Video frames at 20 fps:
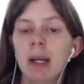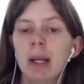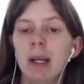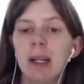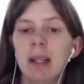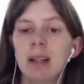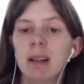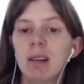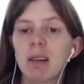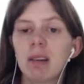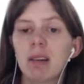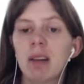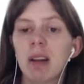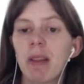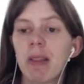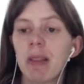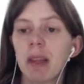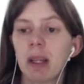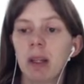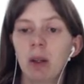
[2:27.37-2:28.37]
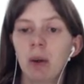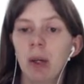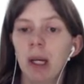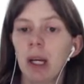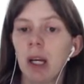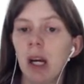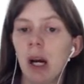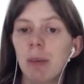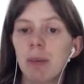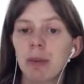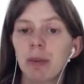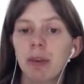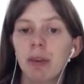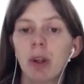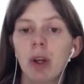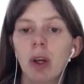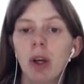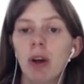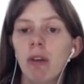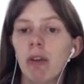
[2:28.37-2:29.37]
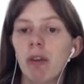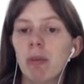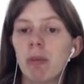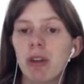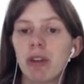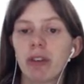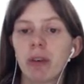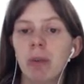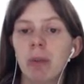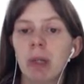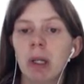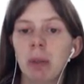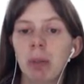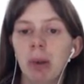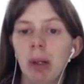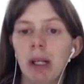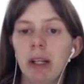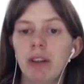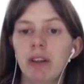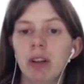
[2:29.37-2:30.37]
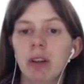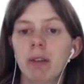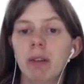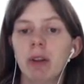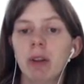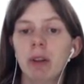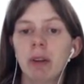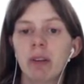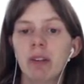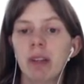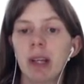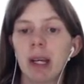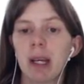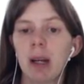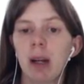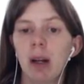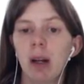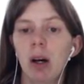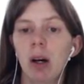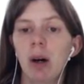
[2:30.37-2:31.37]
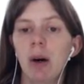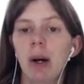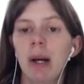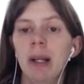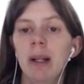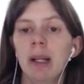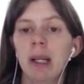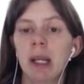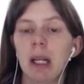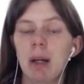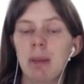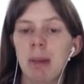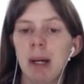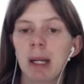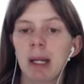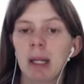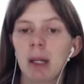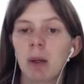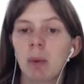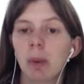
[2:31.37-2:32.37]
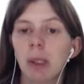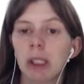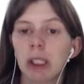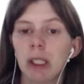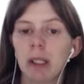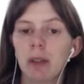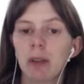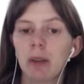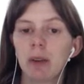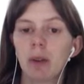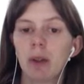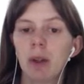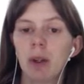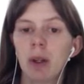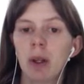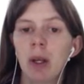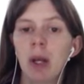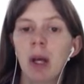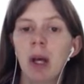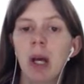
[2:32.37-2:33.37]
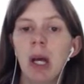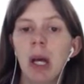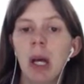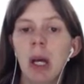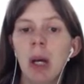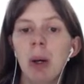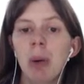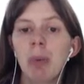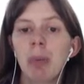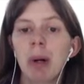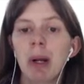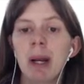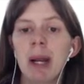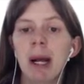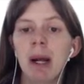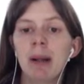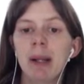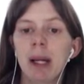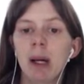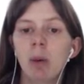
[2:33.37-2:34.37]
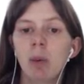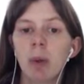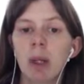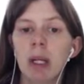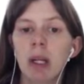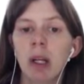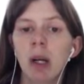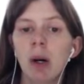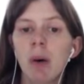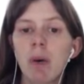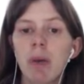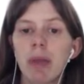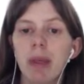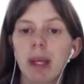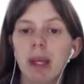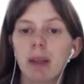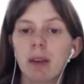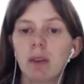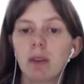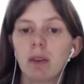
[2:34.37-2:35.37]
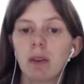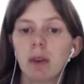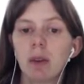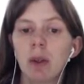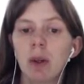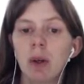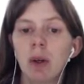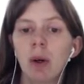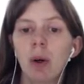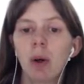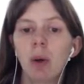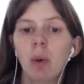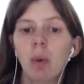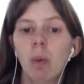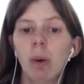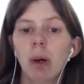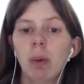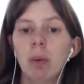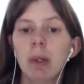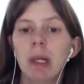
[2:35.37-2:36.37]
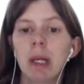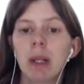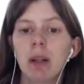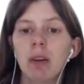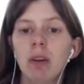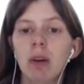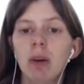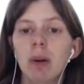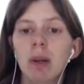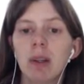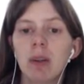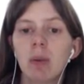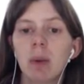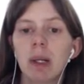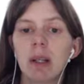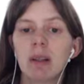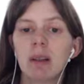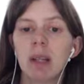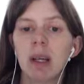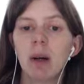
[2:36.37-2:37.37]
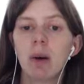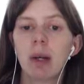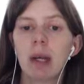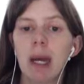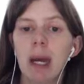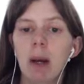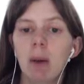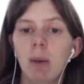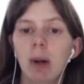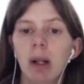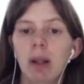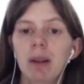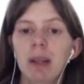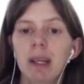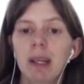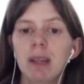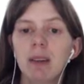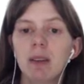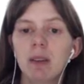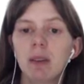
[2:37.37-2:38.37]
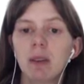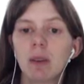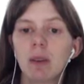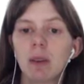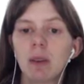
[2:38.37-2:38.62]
this is nothing new. It comes from just a manipulation of Newton's second law and the kinematic equations. But now that we know this, what we can do is we can say, okay, well, this